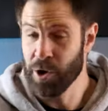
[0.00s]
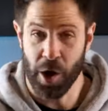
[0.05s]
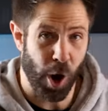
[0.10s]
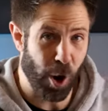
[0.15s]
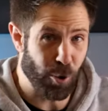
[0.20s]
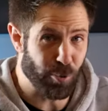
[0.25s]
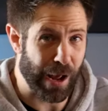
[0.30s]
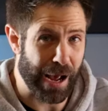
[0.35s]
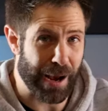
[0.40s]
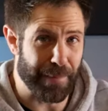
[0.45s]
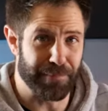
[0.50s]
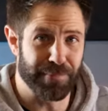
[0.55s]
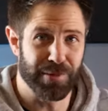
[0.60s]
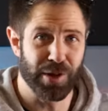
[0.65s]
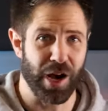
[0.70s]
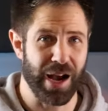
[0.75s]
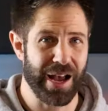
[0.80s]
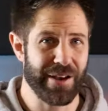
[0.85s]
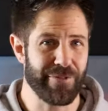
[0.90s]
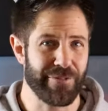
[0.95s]
Hold
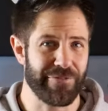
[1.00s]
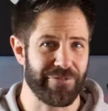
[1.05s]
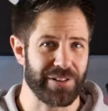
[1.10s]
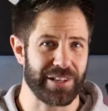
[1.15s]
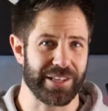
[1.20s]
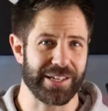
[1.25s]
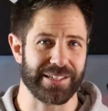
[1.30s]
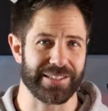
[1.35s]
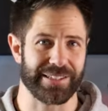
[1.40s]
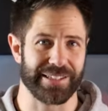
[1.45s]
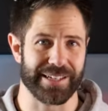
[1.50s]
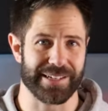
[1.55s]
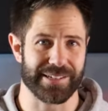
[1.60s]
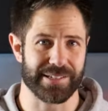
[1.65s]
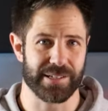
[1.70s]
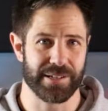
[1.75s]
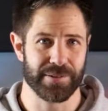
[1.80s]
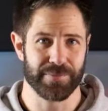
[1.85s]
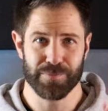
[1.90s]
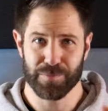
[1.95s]
up, I have affiliate
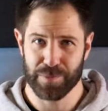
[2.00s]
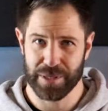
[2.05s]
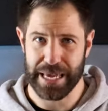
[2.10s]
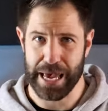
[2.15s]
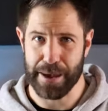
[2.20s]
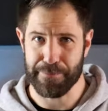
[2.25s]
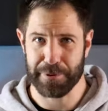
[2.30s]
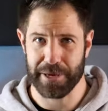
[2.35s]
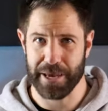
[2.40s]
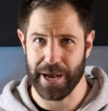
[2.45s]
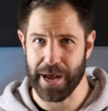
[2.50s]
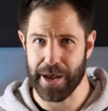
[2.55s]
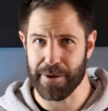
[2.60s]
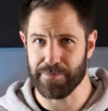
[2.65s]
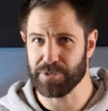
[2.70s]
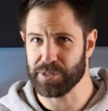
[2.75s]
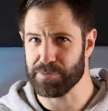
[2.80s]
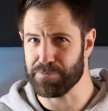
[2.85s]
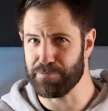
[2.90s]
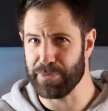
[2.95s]
links. Gap
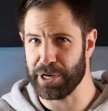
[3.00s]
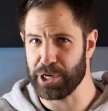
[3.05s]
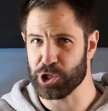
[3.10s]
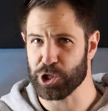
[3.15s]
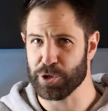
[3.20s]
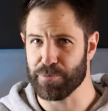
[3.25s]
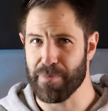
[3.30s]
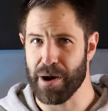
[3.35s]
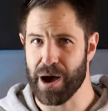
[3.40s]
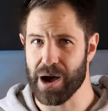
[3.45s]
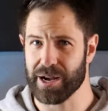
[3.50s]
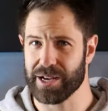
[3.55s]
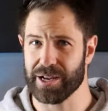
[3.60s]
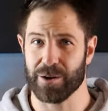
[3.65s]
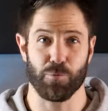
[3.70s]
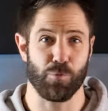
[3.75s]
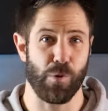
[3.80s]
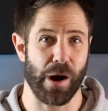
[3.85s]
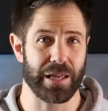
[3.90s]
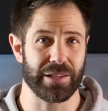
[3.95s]
Games, Miniature
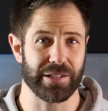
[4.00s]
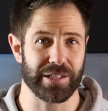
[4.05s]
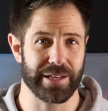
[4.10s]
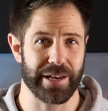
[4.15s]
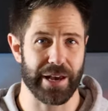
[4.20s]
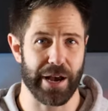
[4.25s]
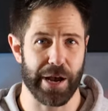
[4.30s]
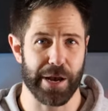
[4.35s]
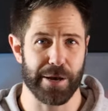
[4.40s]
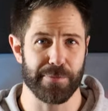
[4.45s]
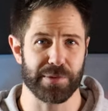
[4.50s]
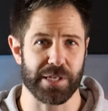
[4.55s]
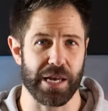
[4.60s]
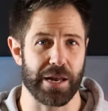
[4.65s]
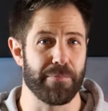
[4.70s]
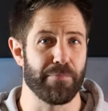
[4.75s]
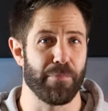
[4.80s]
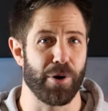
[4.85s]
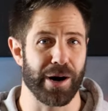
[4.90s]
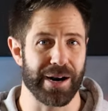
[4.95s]
Market, Wayland Games,
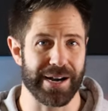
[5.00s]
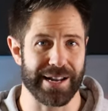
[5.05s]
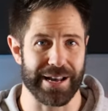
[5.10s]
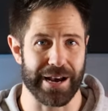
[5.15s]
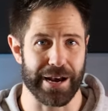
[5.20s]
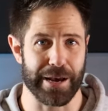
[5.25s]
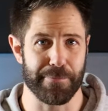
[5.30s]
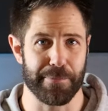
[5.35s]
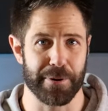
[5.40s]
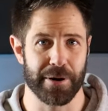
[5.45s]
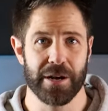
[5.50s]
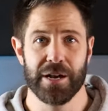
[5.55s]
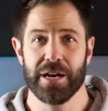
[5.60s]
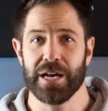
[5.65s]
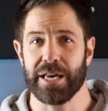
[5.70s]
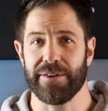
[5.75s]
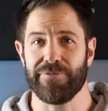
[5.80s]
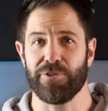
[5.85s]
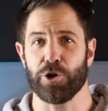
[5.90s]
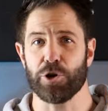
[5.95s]
and Mighty Ape.
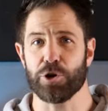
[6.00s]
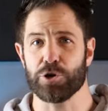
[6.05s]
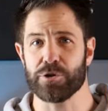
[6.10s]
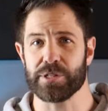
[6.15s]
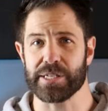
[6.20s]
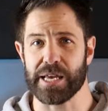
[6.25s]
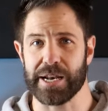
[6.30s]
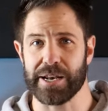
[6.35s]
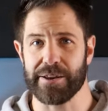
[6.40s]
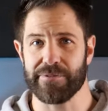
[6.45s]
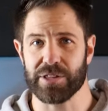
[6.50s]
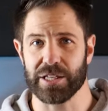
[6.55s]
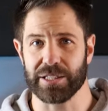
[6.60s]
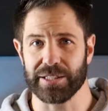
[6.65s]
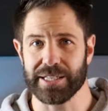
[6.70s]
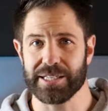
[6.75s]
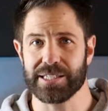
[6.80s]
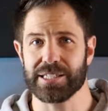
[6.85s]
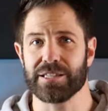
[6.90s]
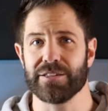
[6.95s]
If you use any of the
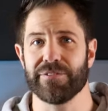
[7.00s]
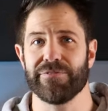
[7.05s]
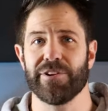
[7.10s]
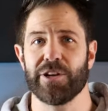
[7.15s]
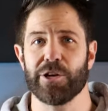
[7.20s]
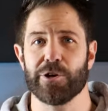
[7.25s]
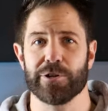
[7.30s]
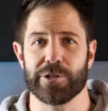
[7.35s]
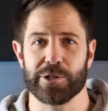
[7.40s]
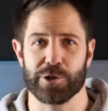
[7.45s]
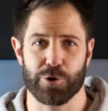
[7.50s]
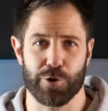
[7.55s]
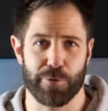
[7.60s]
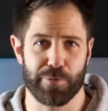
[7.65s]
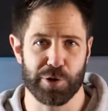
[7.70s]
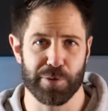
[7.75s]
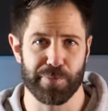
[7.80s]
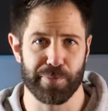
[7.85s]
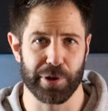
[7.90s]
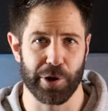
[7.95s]
links in the video
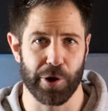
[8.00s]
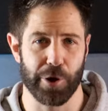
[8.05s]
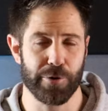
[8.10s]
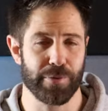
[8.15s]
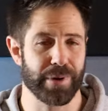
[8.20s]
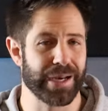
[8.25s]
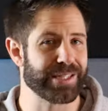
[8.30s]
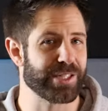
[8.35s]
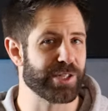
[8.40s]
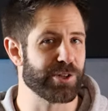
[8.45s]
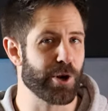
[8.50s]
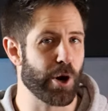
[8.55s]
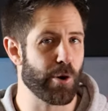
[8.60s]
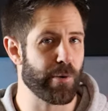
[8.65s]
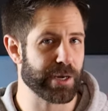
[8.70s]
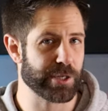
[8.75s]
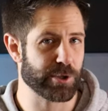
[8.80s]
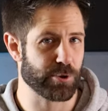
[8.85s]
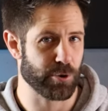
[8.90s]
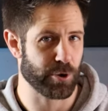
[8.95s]
description below, it's
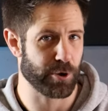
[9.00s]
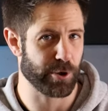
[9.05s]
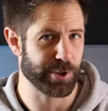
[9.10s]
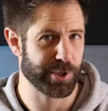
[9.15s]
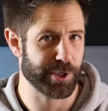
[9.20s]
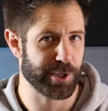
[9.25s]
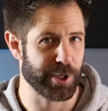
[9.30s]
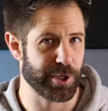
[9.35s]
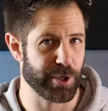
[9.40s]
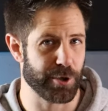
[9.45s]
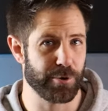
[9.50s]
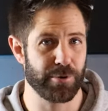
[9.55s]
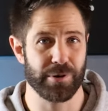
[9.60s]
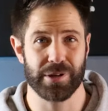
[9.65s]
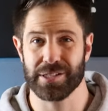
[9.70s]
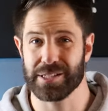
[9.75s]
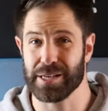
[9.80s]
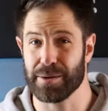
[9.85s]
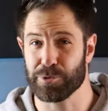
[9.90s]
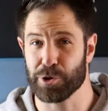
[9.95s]
no extra cost to you.
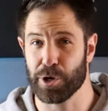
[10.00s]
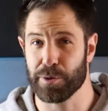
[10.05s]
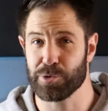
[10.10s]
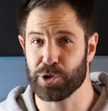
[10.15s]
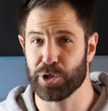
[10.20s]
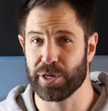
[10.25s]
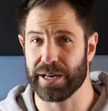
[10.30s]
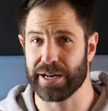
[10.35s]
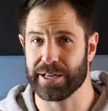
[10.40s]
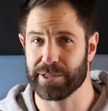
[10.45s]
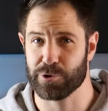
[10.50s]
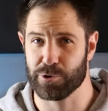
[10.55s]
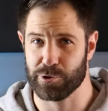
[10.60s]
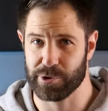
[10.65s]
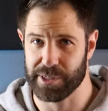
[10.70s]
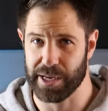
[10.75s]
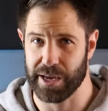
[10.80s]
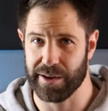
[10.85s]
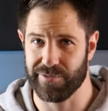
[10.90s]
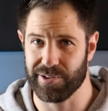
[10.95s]
Sometimes you get extra
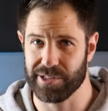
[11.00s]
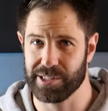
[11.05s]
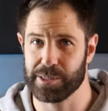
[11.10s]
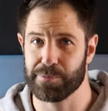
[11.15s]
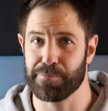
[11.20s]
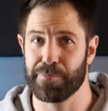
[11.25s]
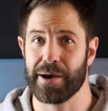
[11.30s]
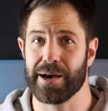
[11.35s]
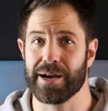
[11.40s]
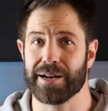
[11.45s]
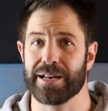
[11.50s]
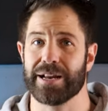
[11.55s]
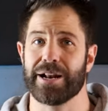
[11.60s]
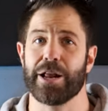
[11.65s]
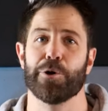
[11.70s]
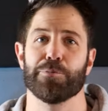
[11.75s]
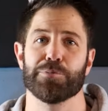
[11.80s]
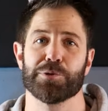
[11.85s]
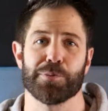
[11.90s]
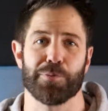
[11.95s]
savings, but it
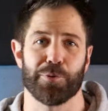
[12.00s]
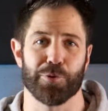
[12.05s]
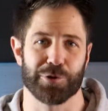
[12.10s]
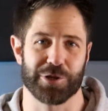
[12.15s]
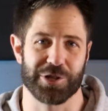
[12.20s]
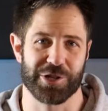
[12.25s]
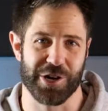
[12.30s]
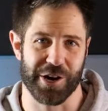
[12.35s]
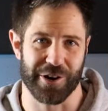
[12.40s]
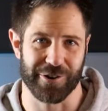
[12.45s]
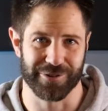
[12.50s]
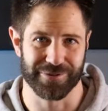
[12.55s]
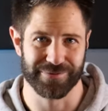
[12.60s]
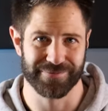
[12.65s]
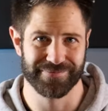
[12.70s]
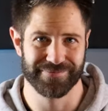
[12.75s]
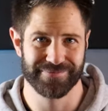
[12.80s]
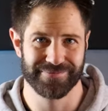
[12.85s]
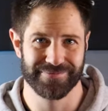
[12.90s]
helps support the channel.